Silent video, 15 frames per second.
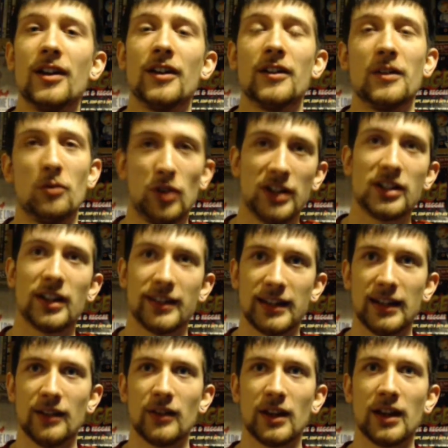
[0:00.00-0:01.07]
reach the
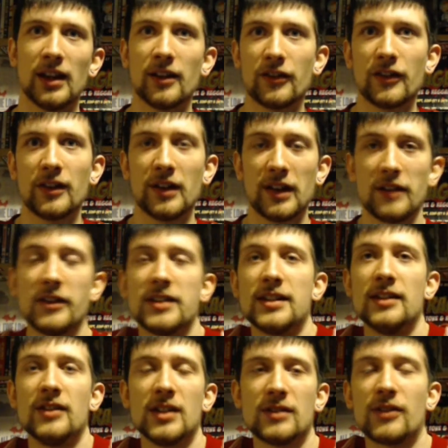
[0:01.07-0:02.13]
TV if your
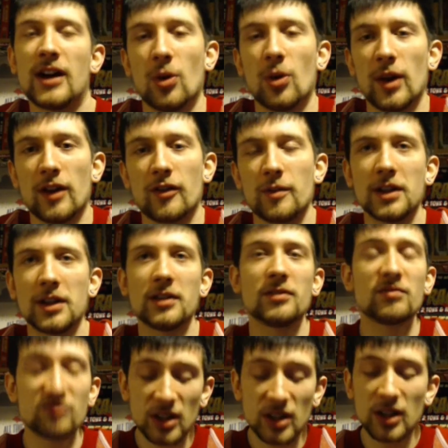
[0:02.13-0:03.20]
TV is far away from you.
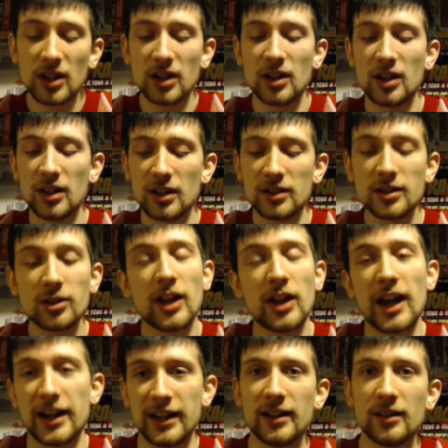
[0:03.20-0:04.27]
It's a good
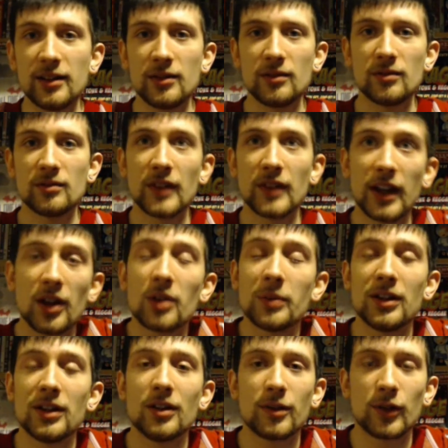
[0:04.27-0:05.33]
idea. It'll be
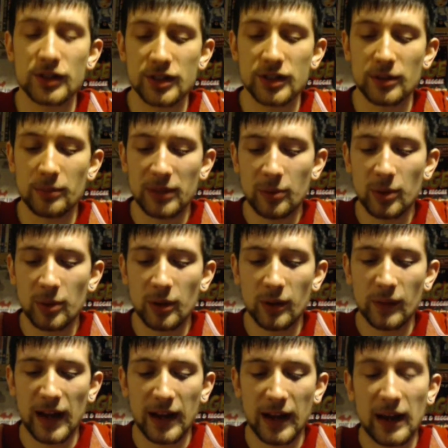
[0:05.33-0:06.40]
useful to some people.
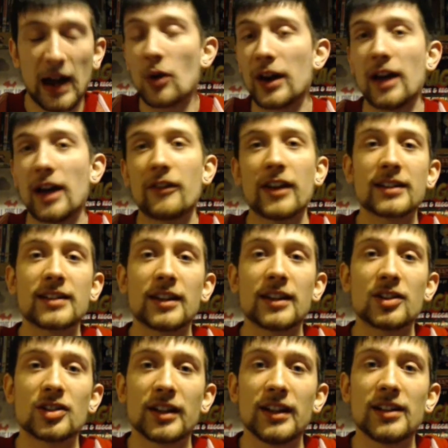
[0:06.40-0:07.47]
I already have an
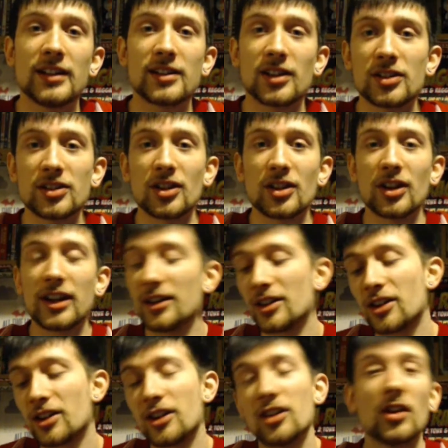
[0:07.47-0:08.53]
extension lead, so Sony
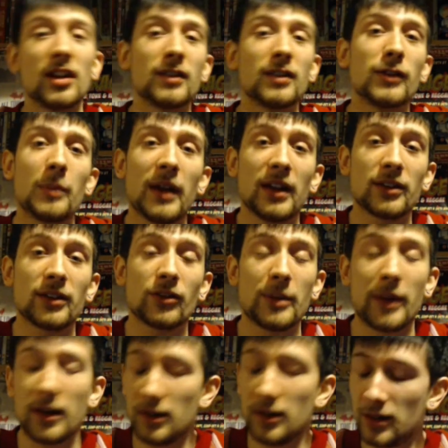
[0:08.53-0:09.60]
could have done this for the PS3, man.